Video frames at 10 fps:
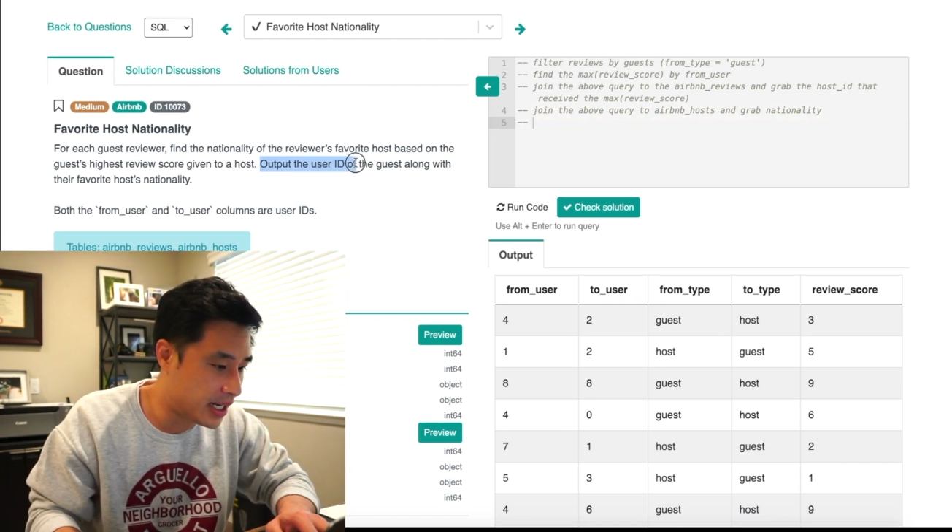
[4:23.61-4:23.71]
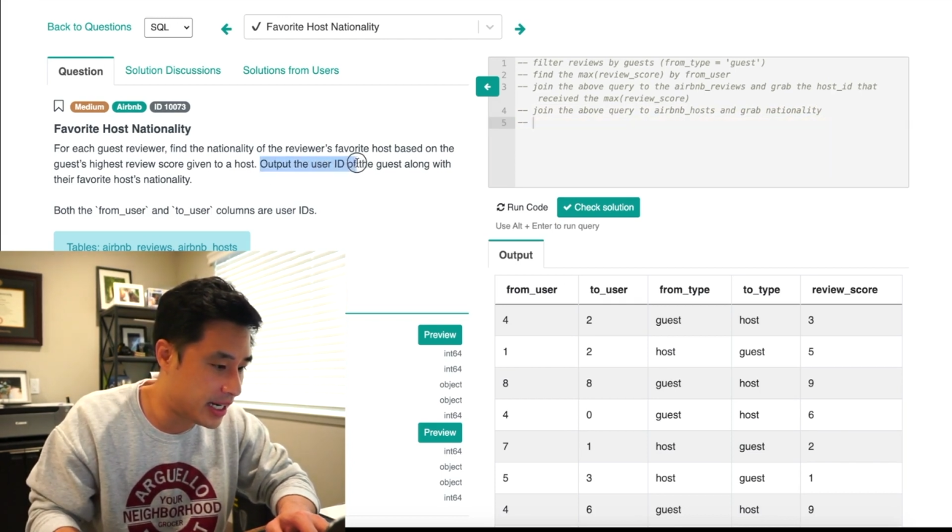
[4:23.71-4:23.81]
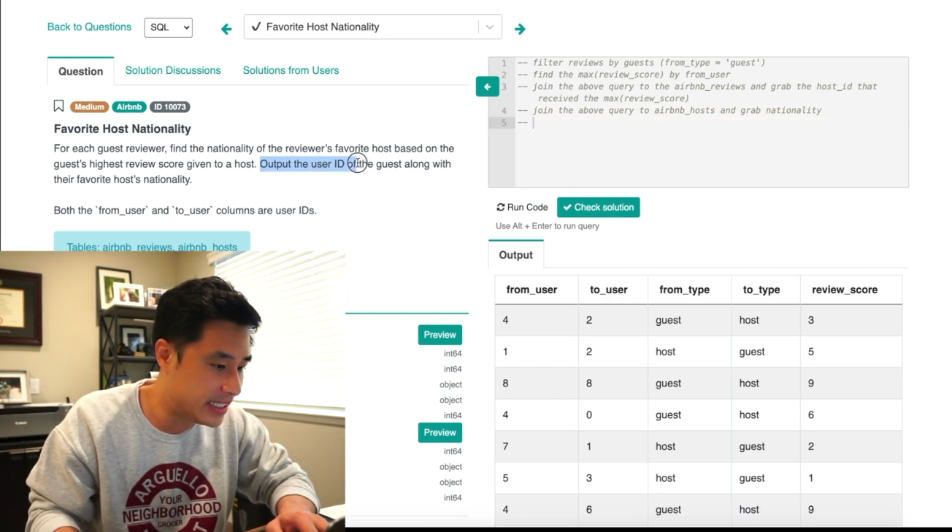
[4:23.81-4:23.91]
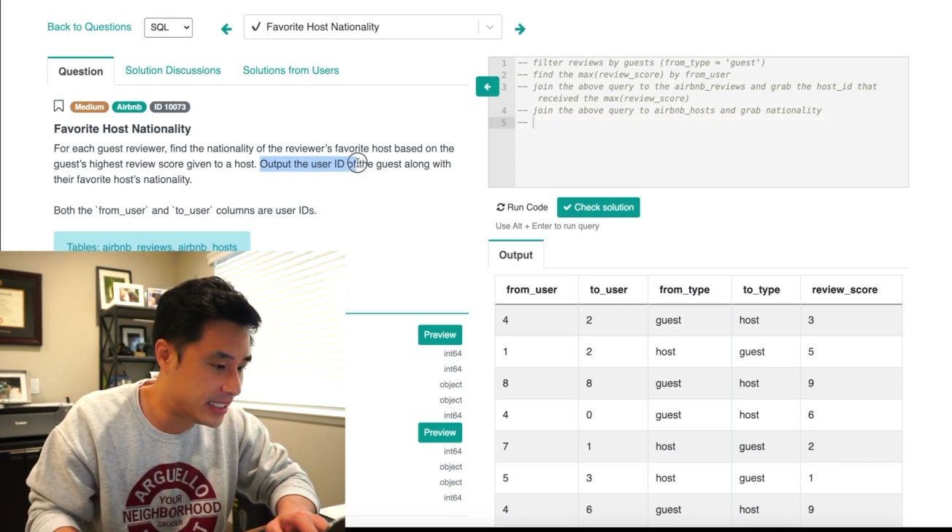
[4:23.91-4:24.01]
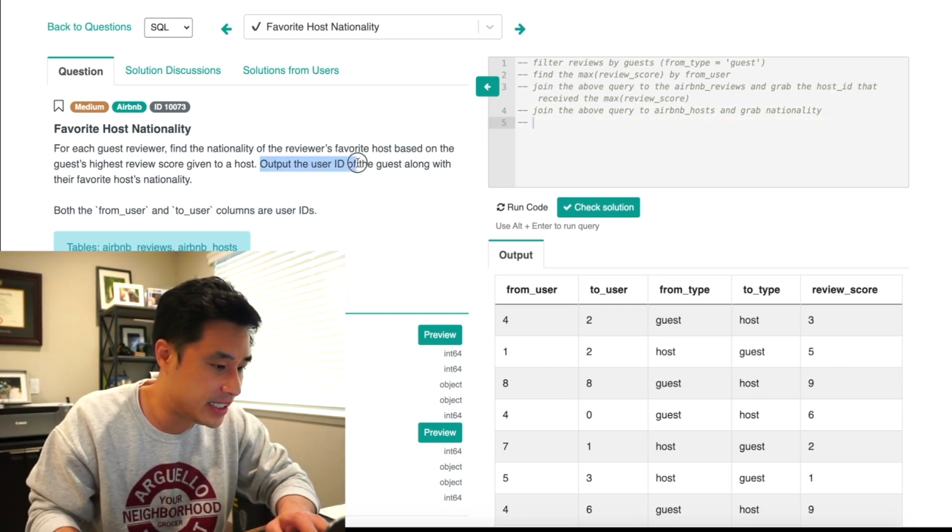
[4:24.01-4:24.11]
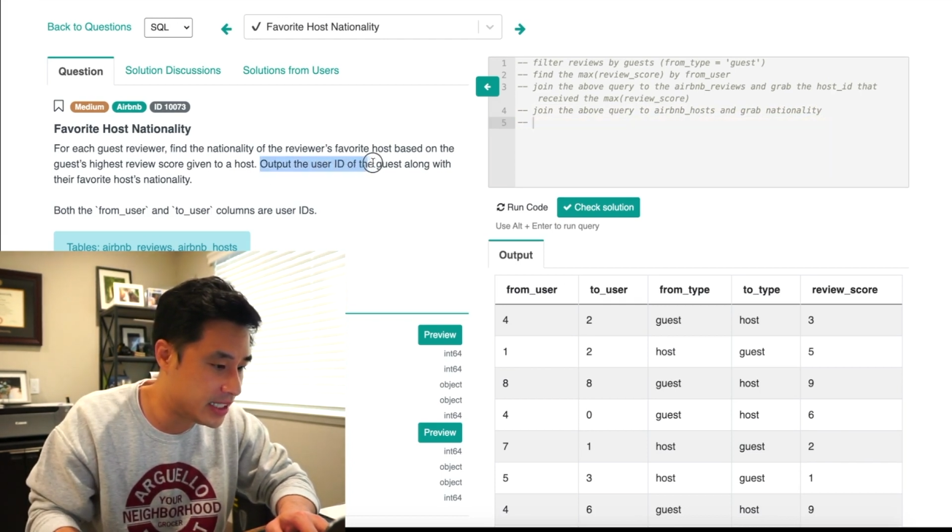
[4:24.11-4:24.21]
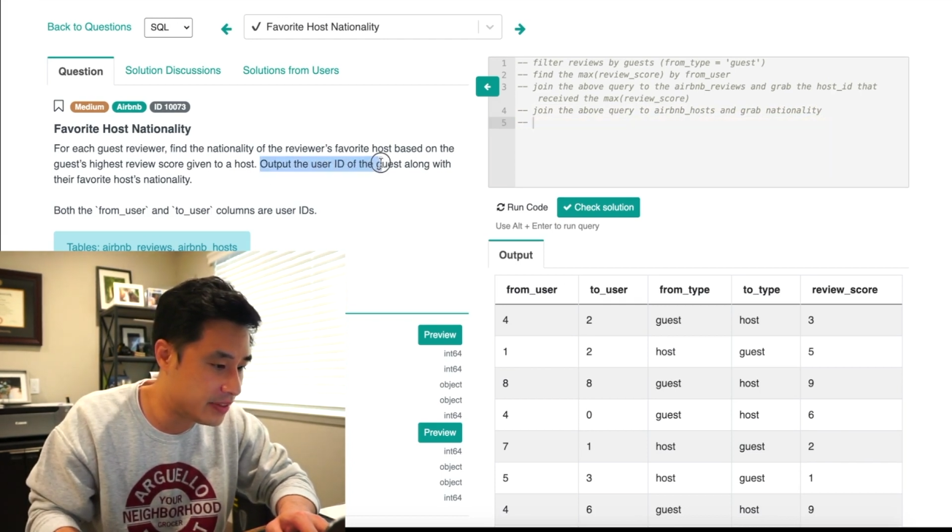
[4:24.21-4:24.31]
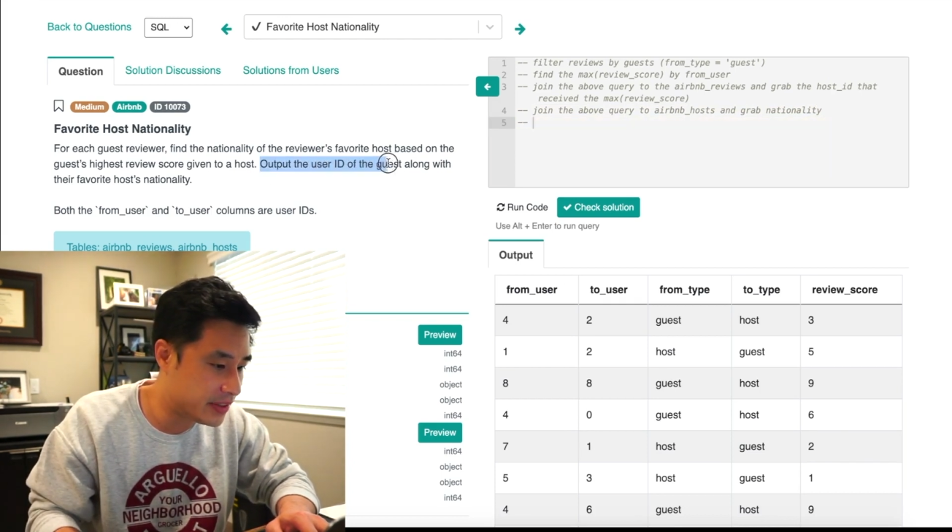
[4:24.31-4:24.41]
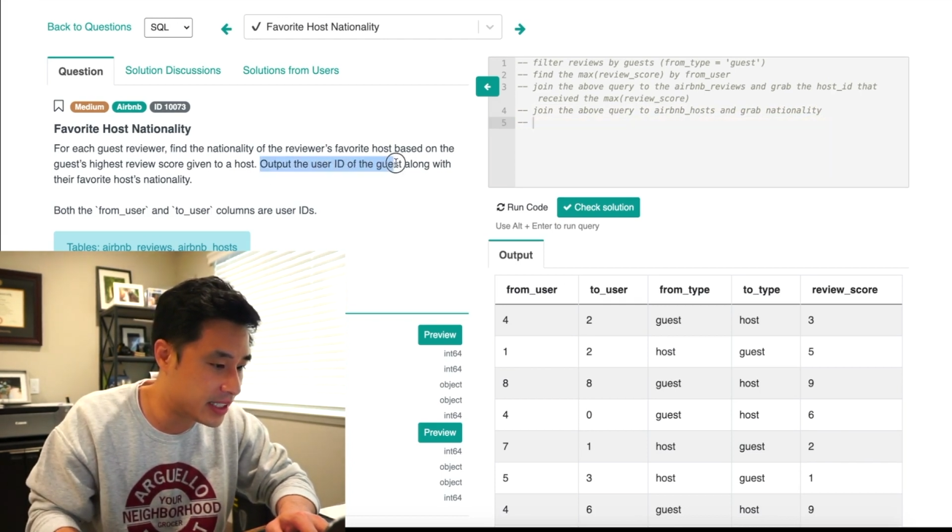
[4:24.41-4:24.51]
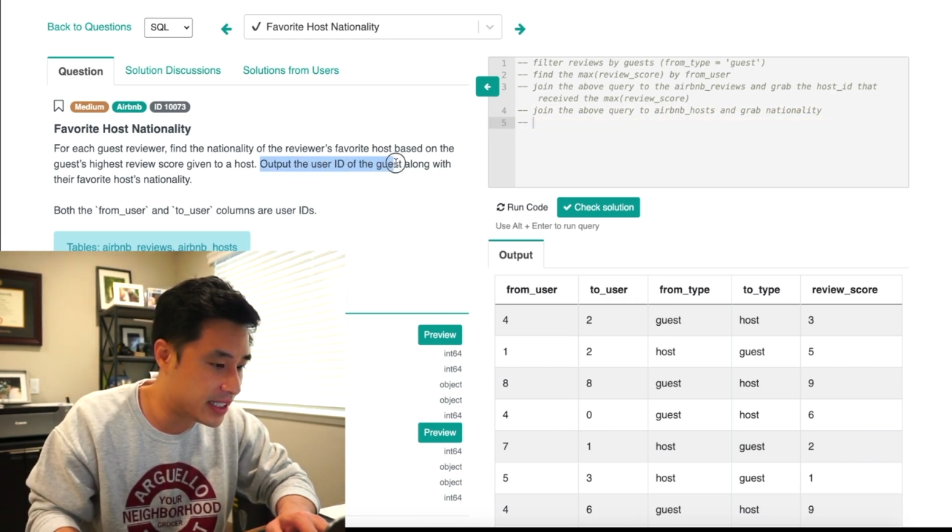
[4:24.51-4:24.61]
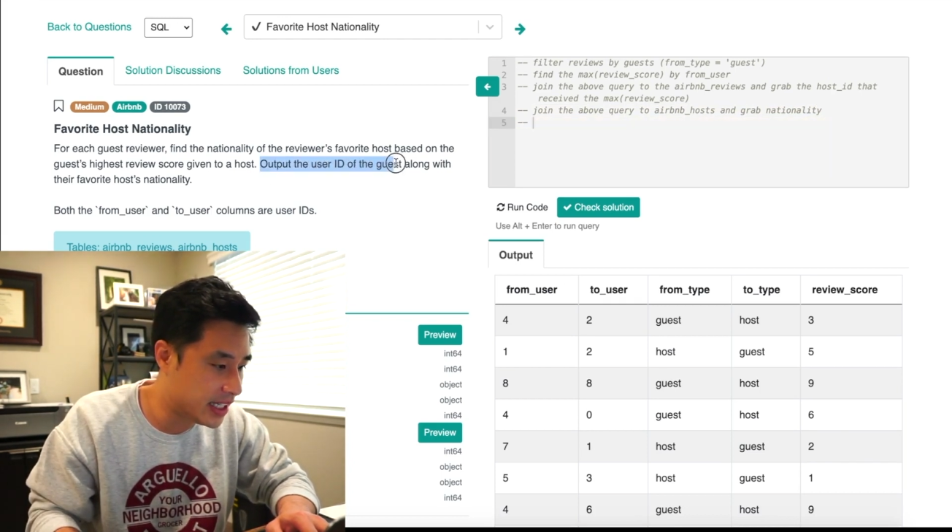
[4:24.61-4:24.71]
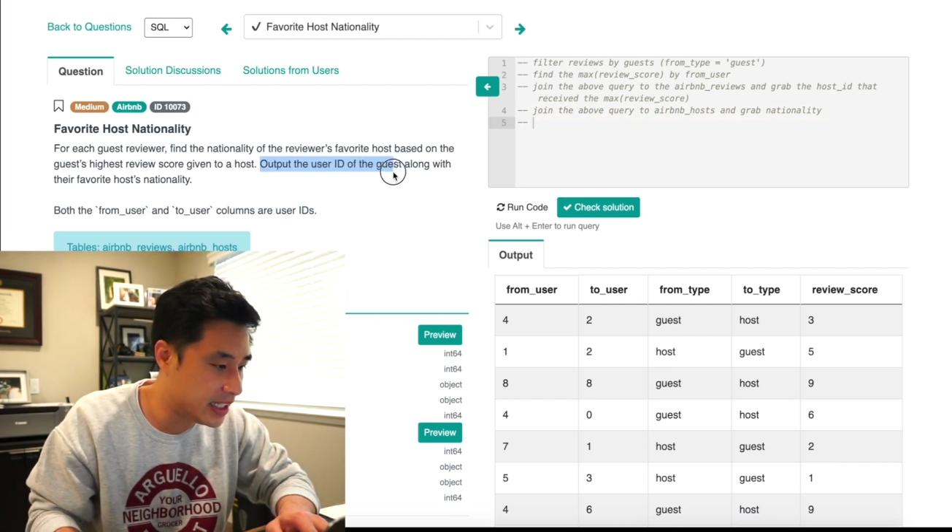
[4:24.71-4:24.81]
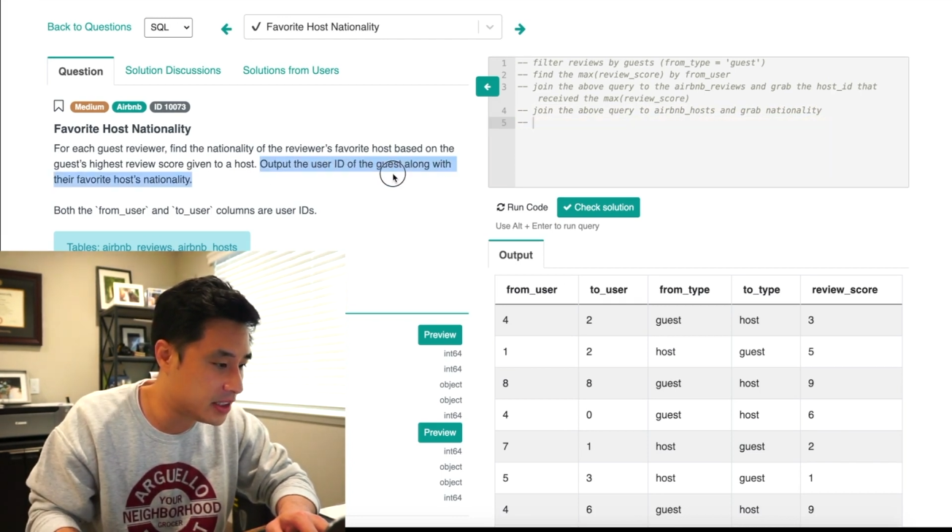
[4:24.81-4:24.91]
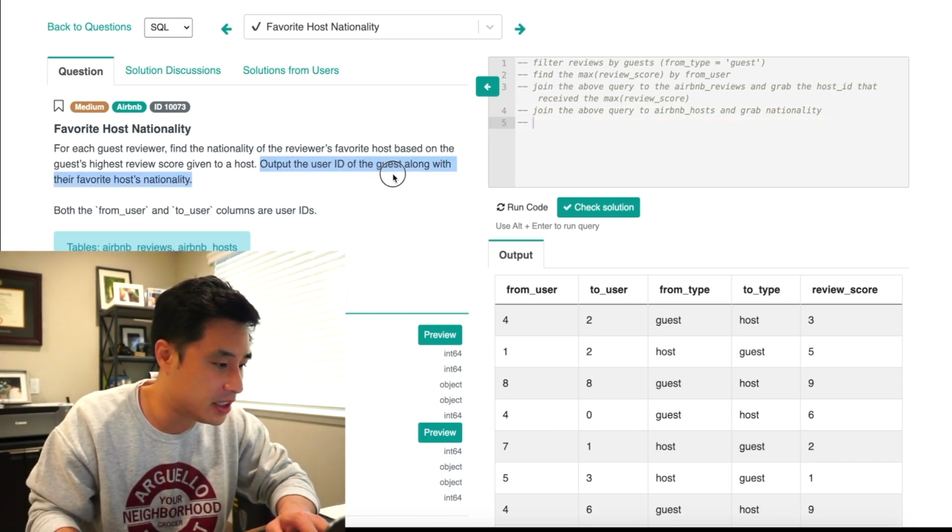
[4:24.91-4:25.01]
ID of the guest